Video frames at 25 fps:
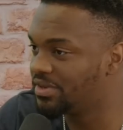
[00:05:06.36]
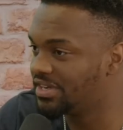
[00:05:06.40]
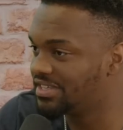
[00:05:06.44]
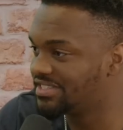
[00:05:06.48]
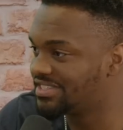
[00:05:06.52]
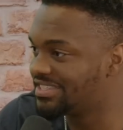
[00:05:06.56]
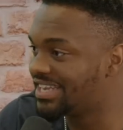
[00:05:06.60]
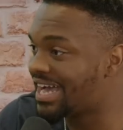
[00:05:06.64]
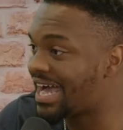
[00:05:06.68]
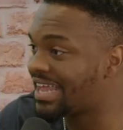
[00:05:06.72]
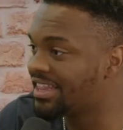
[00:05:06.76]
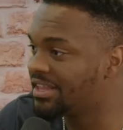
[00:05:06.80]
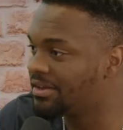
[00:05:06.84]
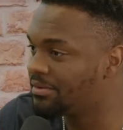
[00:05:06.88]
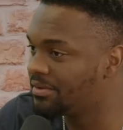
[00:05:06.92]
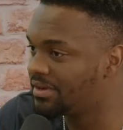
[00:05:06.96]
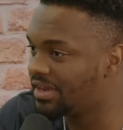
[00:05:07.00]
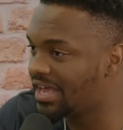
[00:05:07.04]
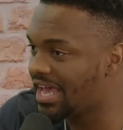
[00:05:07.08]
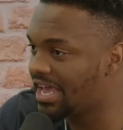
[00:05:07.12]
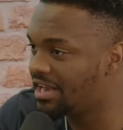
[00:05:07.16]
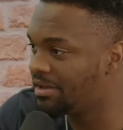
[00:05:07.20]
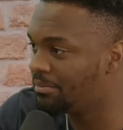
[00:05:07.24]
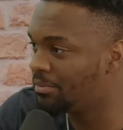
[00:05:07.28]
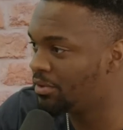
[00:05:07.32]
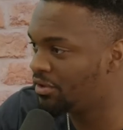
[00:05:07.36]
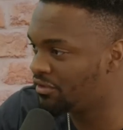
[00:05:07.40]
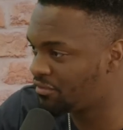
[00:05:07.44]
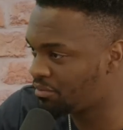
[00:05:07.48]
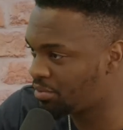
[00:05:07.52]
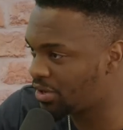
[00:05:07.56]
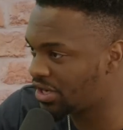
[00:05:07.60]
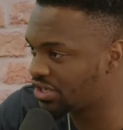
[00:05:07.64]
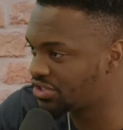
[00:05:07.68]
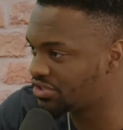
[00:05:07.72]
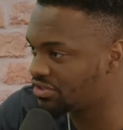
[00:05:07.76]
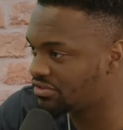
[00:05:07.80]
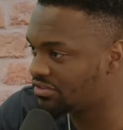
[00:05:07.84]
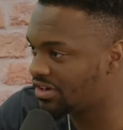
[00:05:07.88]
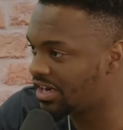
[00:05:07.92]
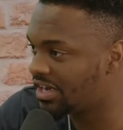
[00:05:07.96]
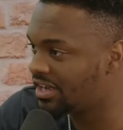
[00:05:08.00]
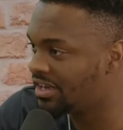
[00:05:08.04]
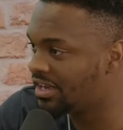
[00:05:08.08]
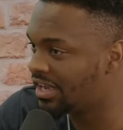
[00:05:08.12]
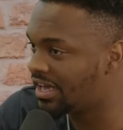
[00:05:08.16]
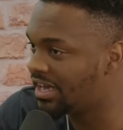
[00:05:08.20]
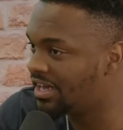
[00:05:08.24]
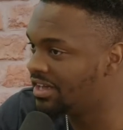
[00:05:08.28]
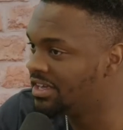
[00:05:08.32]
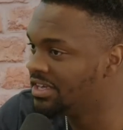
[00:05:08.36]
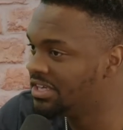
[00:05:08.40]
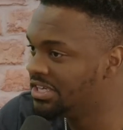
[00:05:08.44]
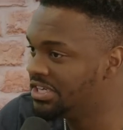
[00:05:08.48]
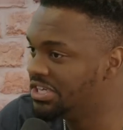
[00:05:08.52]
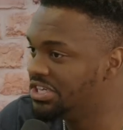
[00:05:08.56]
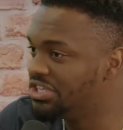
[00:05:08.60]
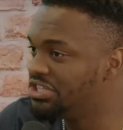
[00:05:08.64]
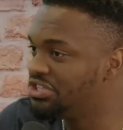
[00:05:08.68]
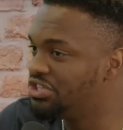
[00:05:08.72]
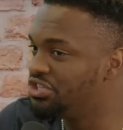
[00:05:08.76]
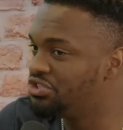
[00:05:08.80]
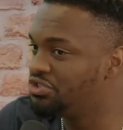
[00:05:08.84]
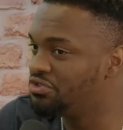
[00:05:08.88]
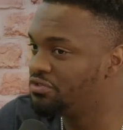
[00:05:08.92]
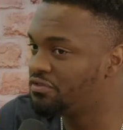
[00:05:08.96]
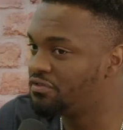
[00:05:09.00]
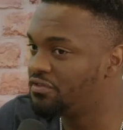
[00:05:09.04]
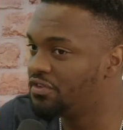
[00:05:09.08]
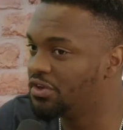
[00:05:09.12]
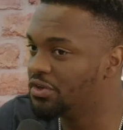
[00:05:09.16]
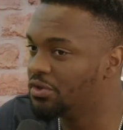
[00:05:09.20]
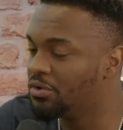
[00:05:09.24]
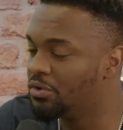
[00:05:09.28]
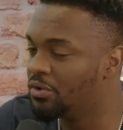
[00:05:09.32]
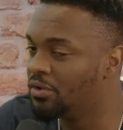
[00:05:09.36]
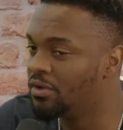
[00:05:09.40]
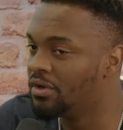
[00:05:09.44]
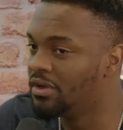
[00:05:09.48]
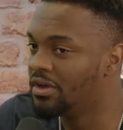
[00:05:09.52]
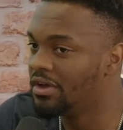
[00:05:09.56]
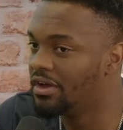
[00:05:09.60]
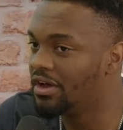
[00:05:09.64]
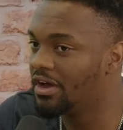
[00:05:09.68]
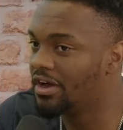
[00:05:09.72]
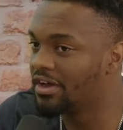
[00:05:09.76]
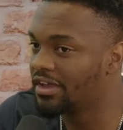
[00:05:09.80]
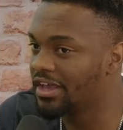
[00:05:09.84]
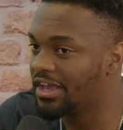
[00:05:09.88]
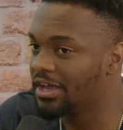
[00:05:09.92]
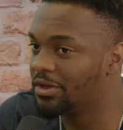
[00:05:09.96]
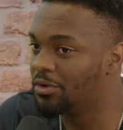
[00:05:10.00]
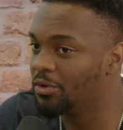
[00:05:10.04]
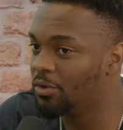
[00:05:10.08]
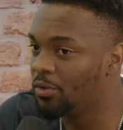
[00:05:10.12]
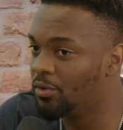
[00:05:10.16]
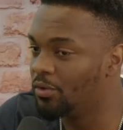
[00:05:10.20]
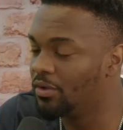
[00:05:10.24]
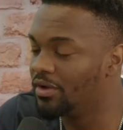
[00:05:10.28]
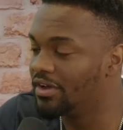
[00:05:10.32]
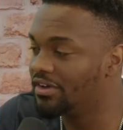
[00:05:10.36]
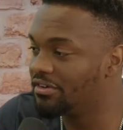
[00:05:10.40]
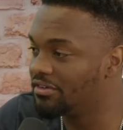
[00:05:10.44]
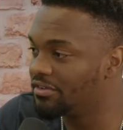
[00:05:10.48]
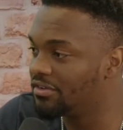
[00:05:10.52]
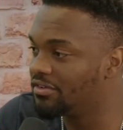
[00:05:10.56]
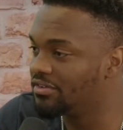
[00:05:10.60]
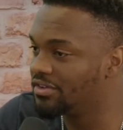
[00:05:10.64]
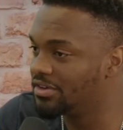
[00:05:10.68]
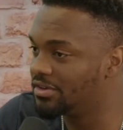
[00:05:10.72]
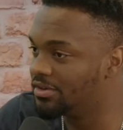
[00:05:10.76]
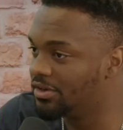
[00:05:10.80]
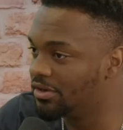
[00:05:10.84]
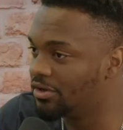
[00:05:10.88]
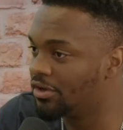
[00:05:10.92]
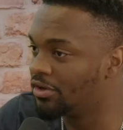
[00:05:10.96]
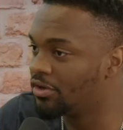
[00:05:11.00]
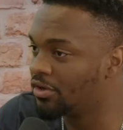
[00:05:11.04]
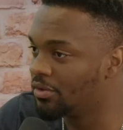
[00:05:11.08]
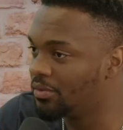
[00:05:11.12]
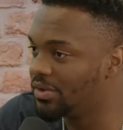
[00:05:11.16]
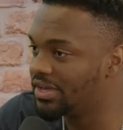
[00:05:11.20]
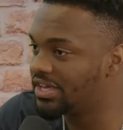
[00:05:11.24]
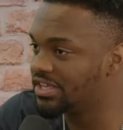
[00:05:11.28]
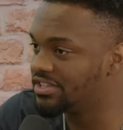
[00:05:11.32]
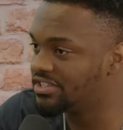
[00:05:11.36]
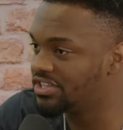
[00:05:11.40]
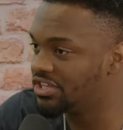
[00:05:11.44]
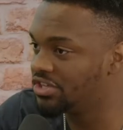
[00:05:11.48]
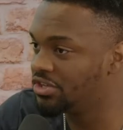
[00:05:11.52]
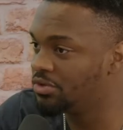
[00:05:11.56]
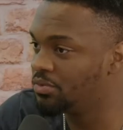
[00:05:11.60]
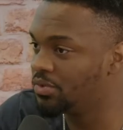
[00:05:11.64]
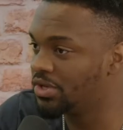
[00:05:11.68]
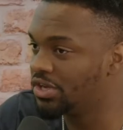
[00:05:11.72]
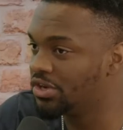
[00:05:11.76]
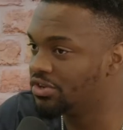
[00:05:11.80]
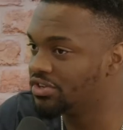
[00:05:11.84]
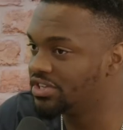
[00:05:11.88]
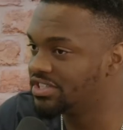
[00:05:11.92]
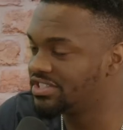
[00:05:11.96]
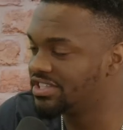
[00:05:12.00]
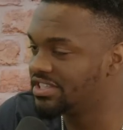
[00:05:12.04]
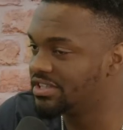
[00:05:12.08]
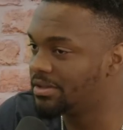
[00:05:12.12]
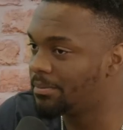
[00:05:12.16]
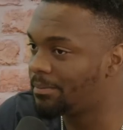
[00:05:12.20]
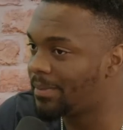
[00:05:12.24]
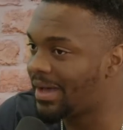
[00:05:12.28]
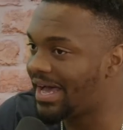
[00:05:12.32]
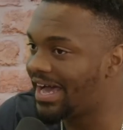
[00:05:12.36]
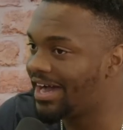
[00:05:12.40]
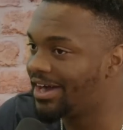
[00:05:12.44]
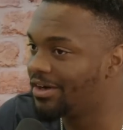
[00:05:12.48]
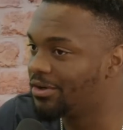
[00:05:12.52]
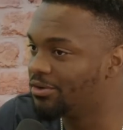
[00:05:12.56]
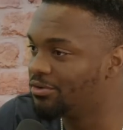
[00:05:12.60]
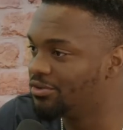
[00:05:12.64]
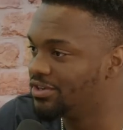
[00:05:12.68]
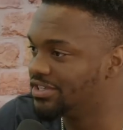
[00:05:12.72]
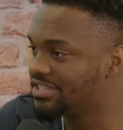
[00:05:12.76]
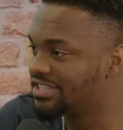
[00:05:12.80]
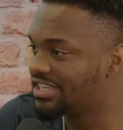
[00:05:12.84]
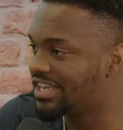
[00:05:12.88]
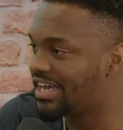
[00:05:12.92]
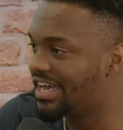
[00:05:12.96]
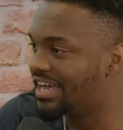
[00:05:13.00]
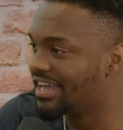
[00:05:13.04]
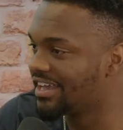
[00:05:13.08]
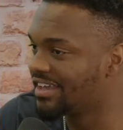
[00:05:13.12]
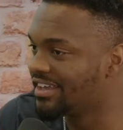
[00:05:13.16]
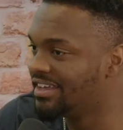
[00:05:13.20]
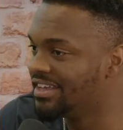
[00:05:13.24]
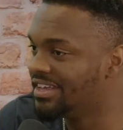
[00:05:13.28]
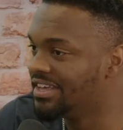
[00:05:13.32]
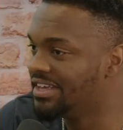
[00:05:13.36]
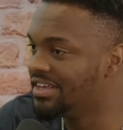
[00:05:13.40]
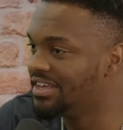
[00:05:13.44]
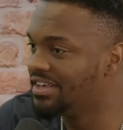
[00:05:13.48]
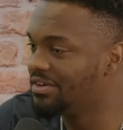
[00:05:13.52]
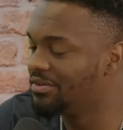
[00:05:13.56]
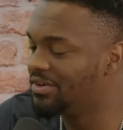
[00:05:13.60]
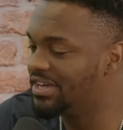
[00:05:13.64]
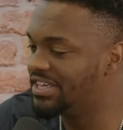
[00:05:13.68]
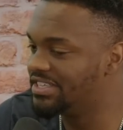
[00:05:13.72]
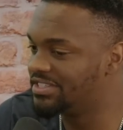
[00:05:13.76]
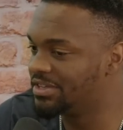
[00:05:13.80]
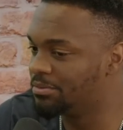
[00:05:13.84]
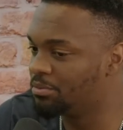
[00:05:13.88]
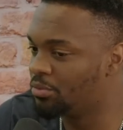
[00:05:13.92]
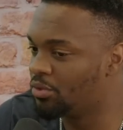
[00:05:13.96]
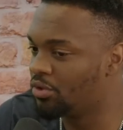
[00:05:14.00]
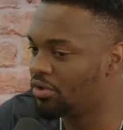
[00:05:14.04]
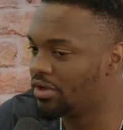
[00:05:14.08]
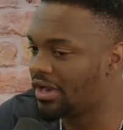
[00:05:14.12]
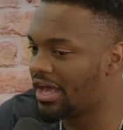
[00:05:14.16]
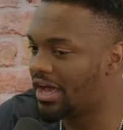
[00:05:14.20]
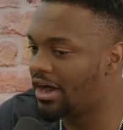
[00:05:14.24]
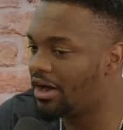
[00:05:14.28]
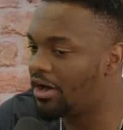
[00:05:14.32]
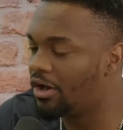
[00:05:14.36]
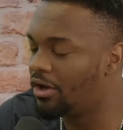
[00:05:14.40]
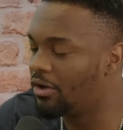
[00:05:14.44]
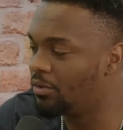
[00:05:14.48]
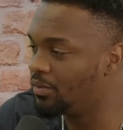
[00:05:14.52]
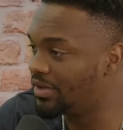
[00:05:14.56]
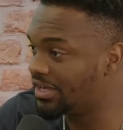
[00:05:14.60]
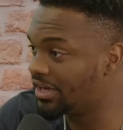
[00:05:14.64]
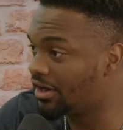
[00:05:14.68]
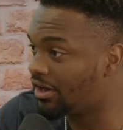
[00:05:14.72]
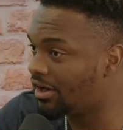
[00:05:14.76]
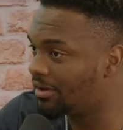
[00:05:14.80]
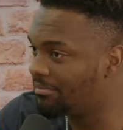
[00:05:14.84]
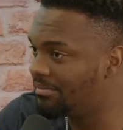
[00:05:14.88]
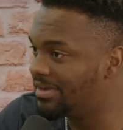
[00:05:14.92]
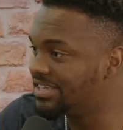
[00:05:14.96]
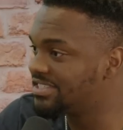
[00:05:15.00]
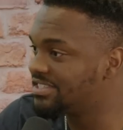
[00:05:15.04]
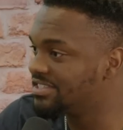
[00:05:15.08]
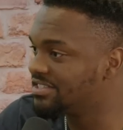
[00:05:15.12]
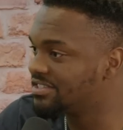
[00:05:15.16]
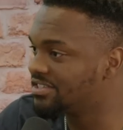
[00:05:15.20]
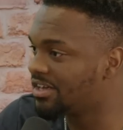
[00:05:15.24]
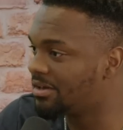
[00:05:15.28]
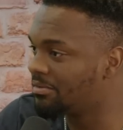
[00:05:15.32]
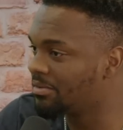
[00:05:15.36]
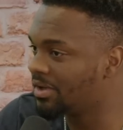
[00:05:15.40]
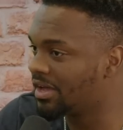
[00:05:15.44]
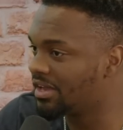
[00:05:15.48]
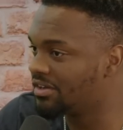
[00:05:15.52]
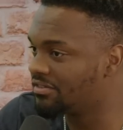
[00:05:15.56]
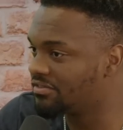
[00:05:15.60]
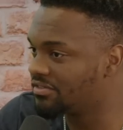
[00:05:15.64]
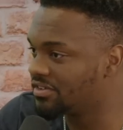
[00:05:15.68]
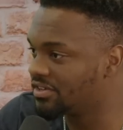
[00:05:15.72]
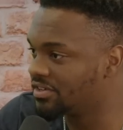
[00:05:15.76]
but there's an added element of pressure, right? Like, did you feel, okay, cool, the longer we continue, we got this in the bag, or is it more like, oh, we can't mess this up kind of